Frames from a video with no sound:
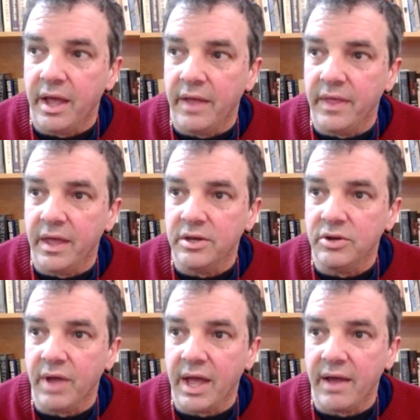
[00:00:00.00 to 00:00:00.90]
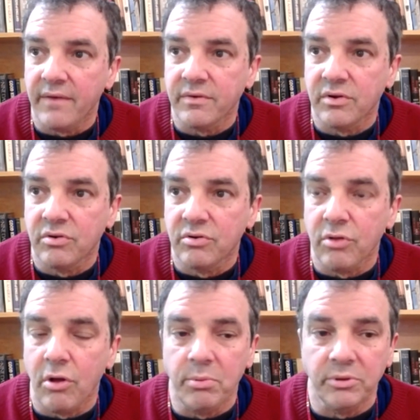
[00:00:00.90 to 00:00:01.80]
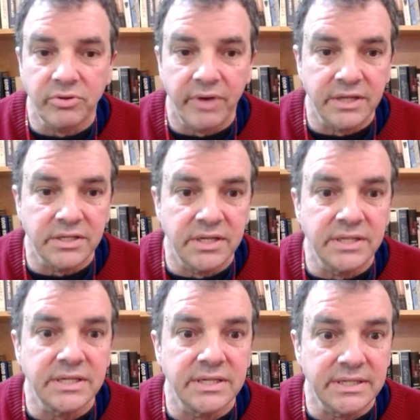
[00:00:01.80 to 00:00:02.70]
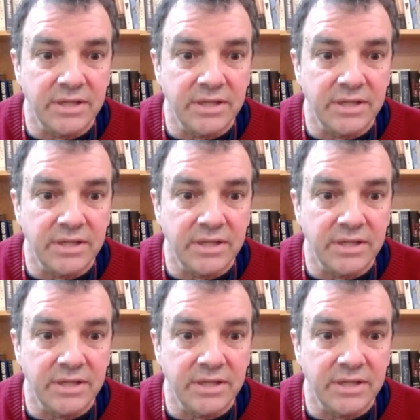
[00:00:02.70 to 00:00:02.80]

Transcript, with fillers: and then you have global trans instant,